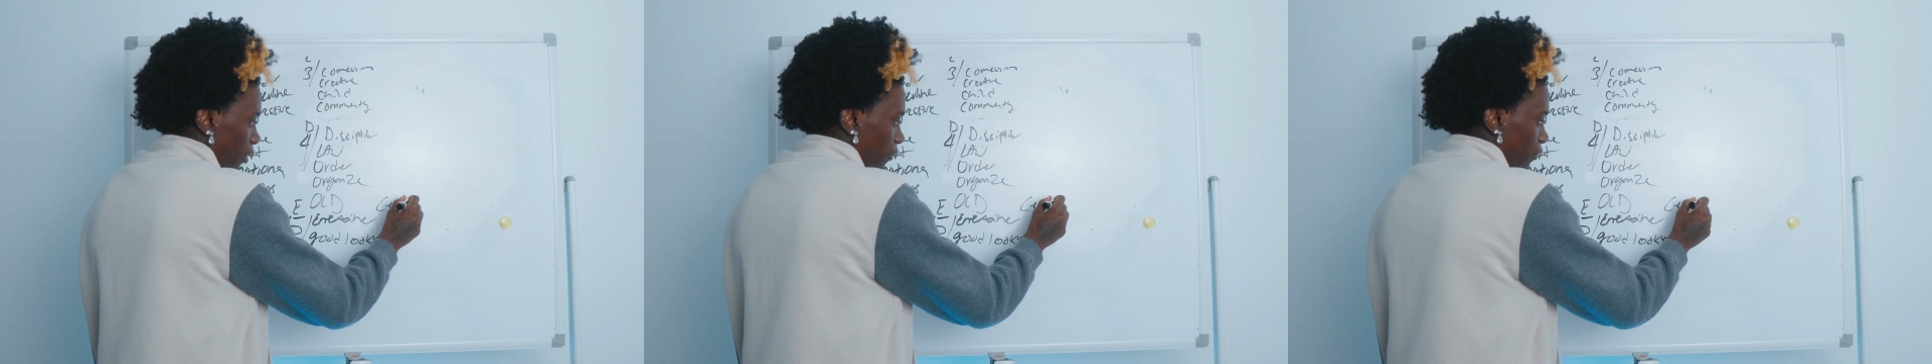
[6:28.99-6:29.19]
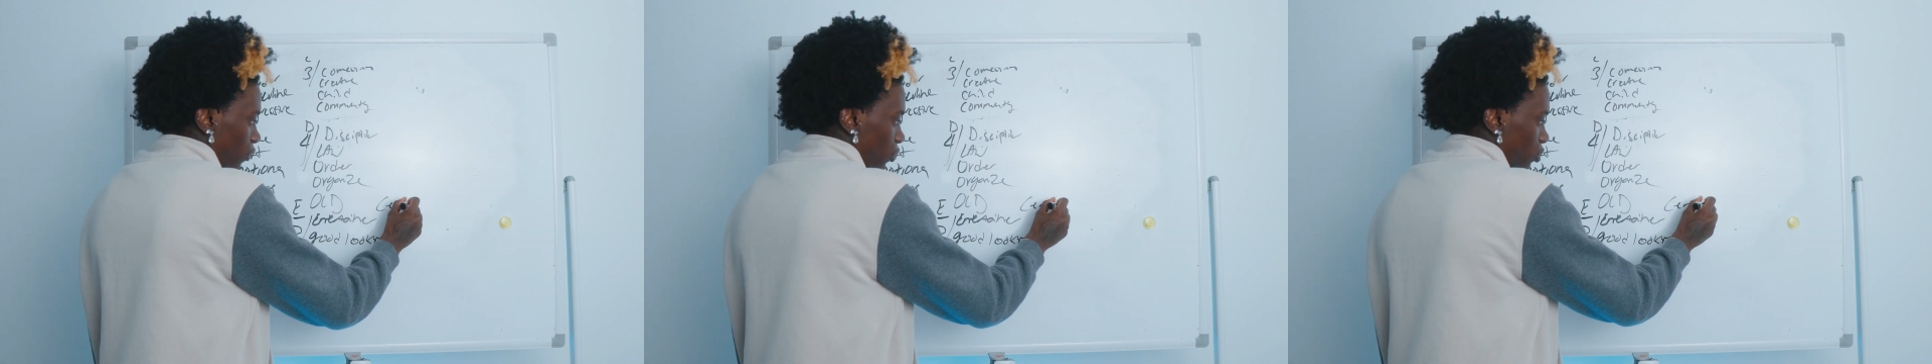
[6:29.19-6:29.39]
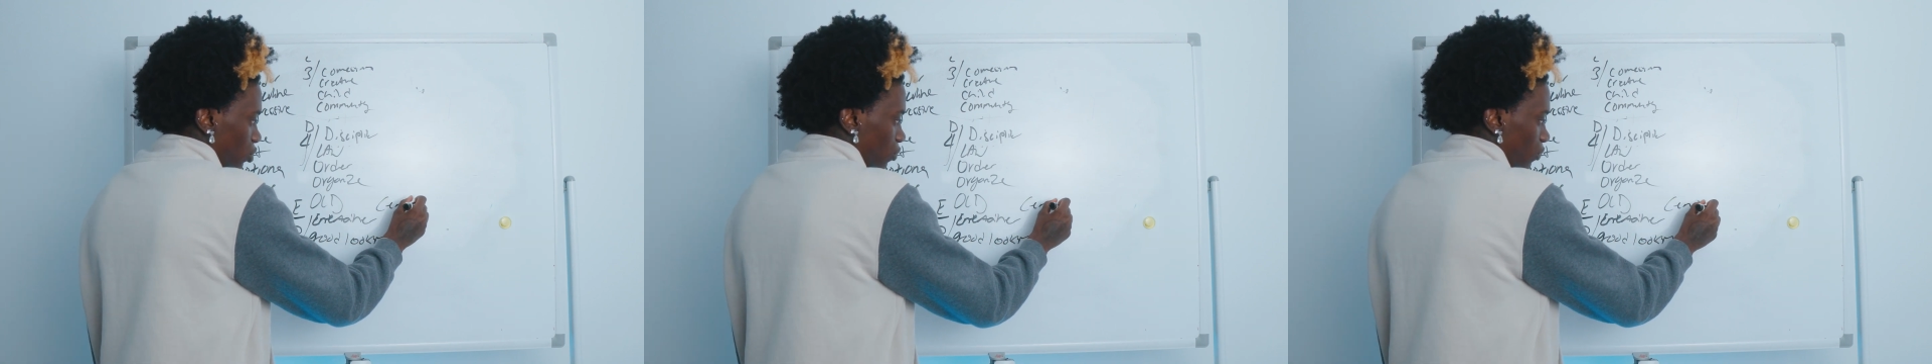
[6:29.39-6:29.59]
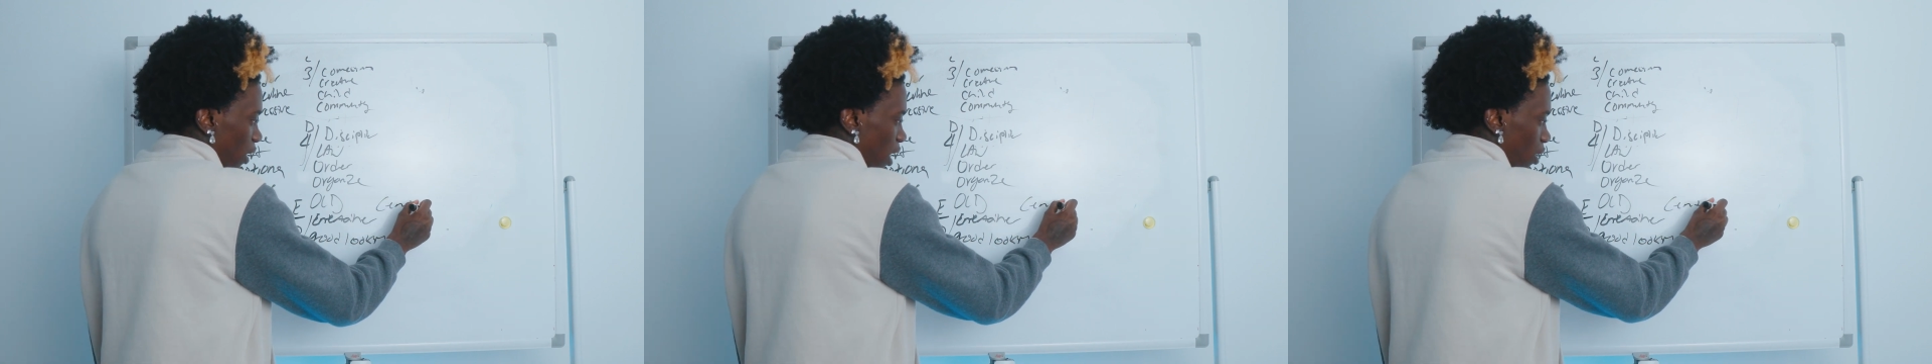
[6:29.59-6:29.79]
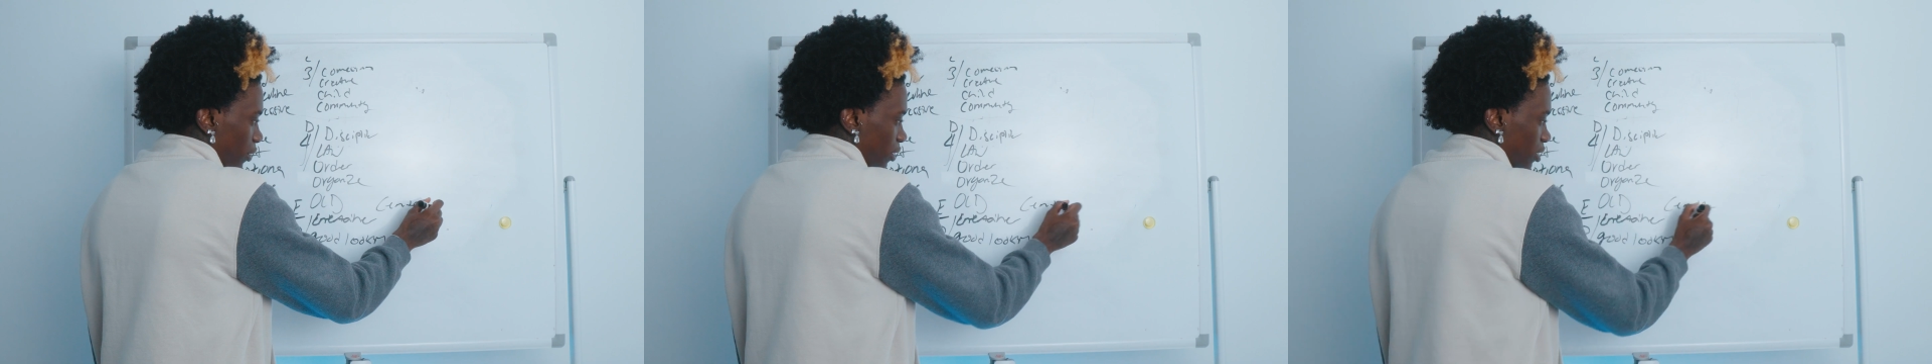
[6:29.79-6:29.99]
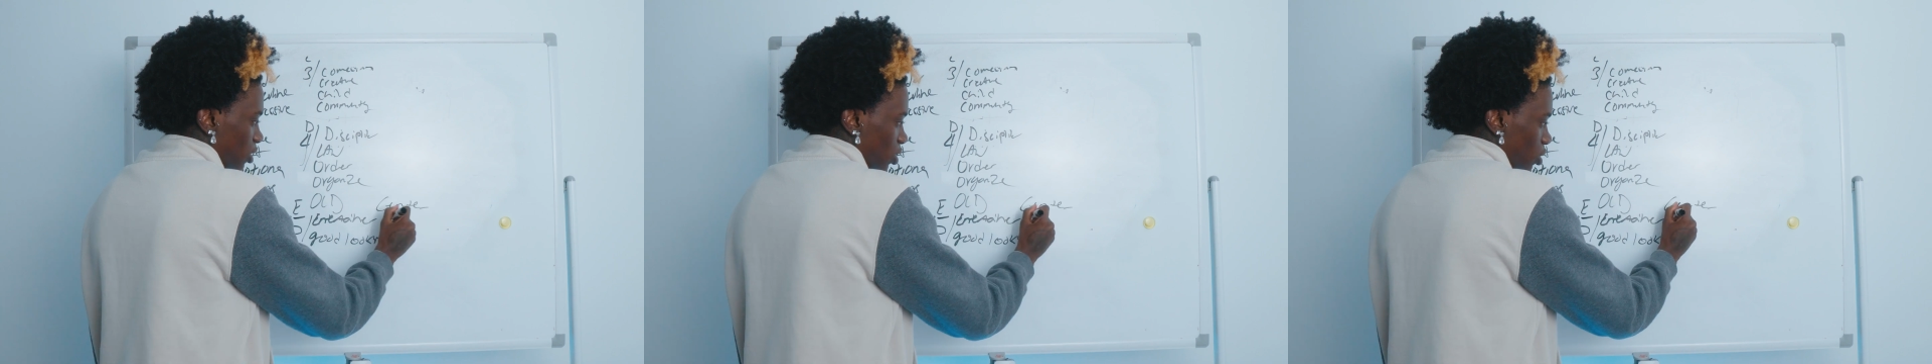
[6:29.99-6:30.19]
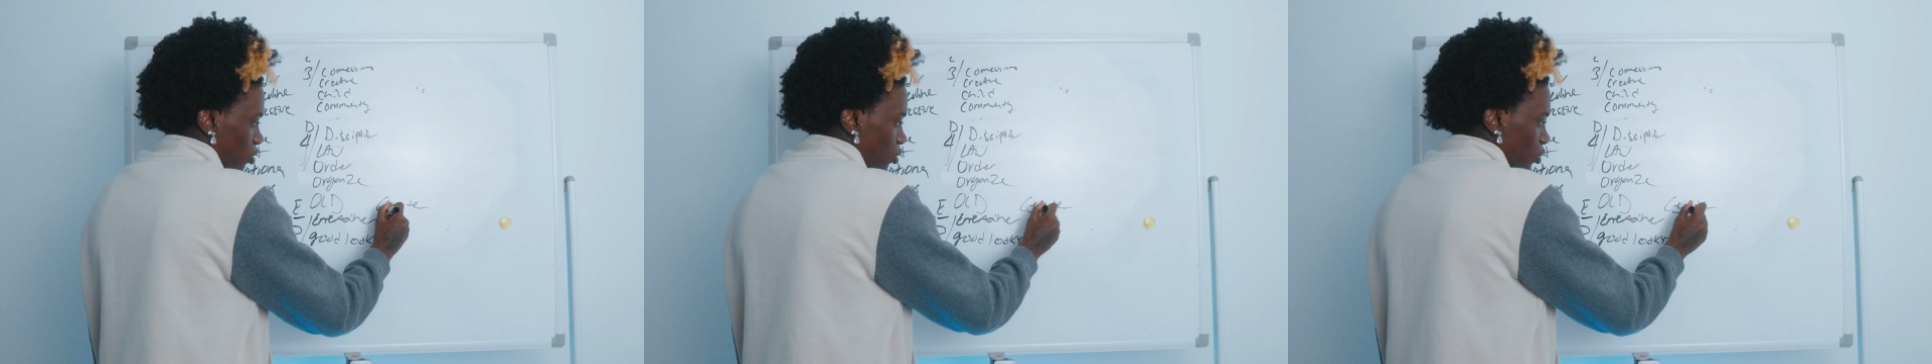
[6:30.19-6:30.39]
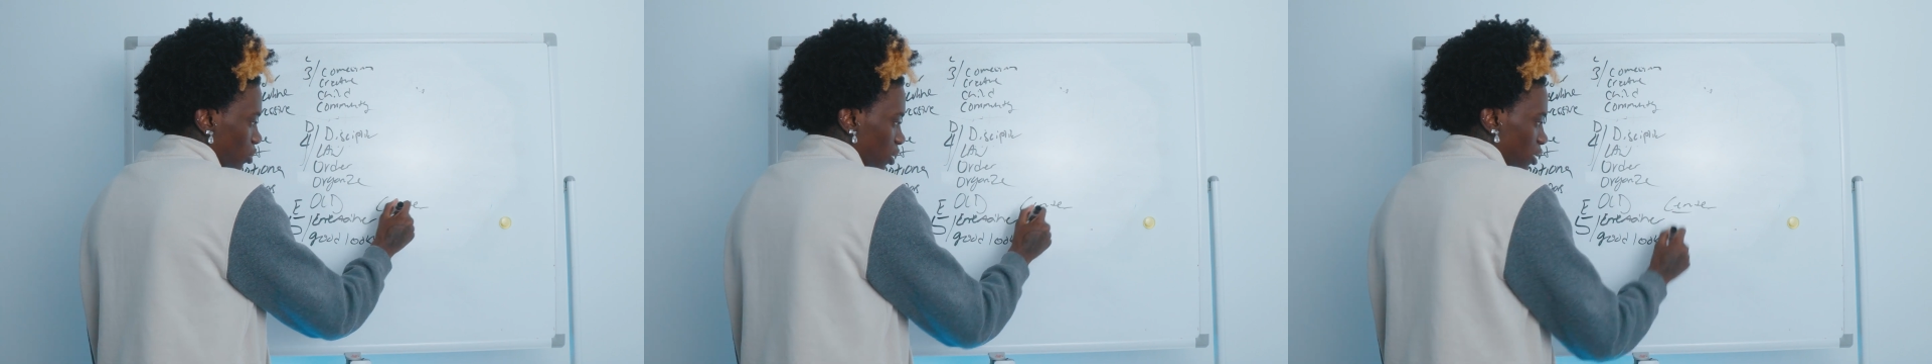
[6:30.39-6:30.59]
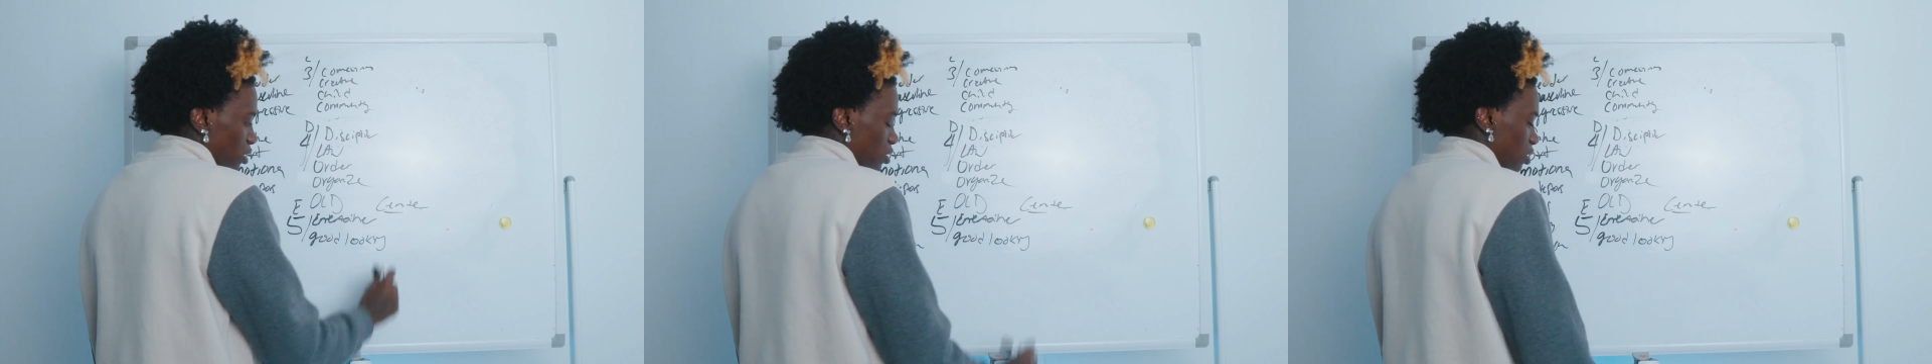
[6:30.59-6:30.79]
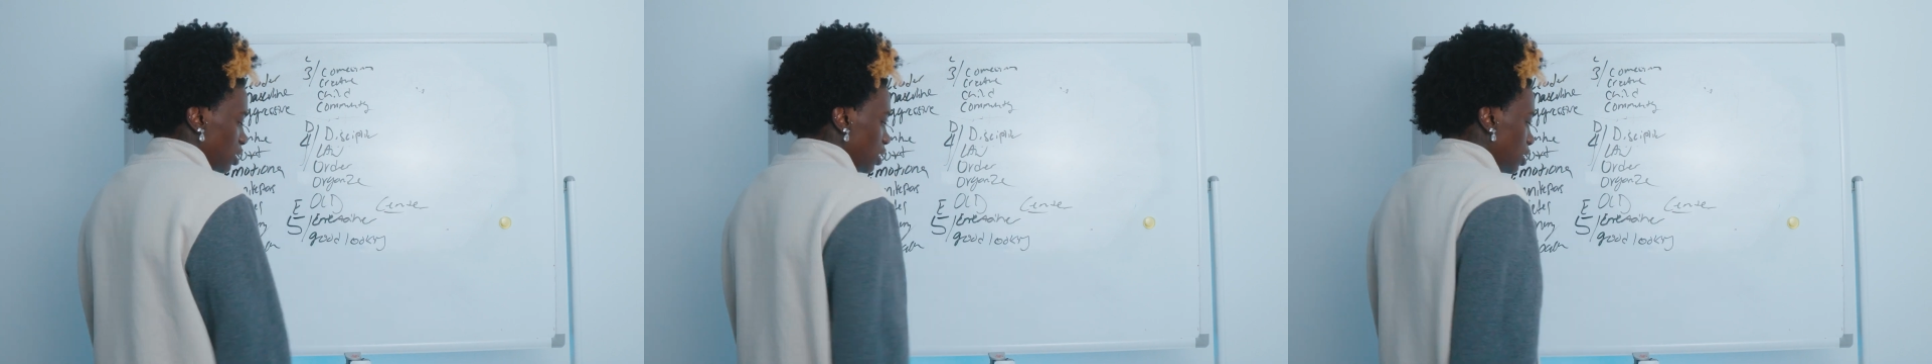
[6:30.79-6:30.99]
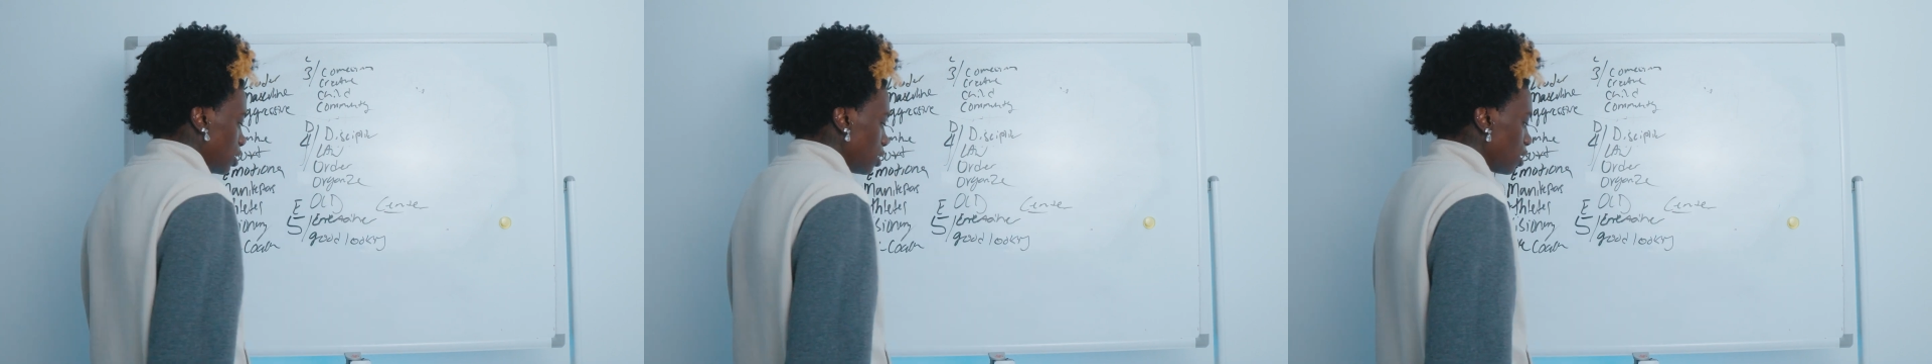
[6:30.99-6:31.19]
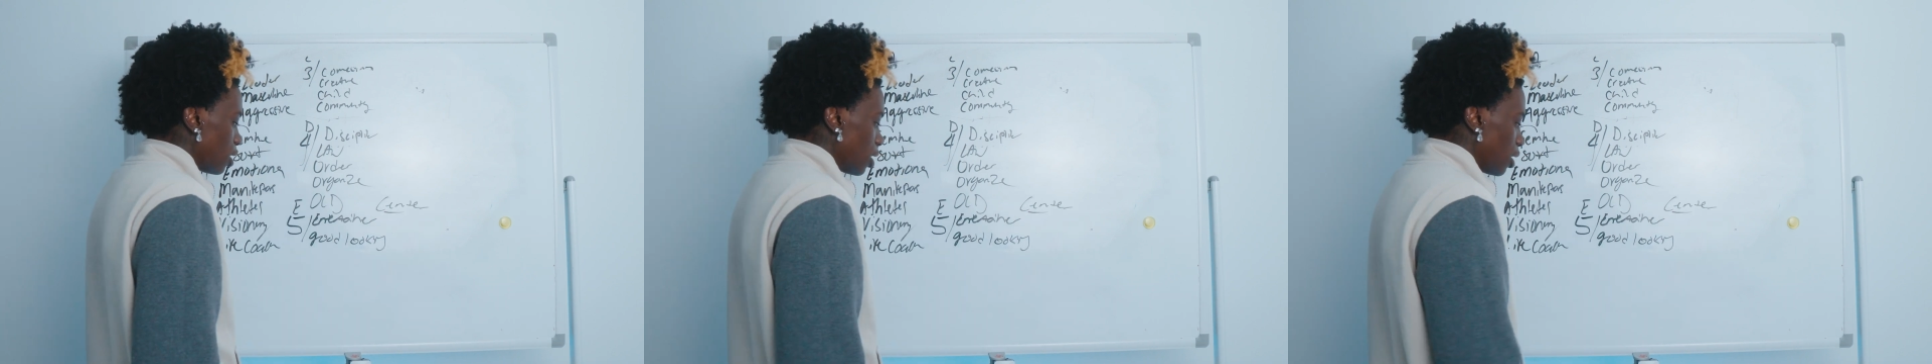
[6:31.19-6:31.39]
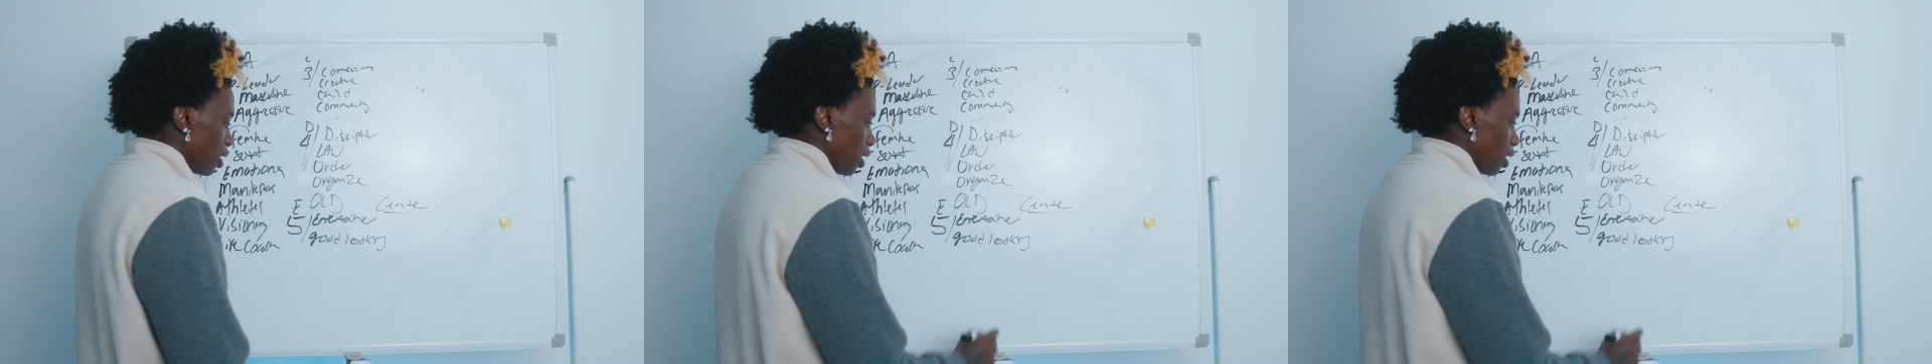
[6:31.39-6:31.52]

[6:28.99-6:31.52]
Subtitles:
the first vowel in center is E.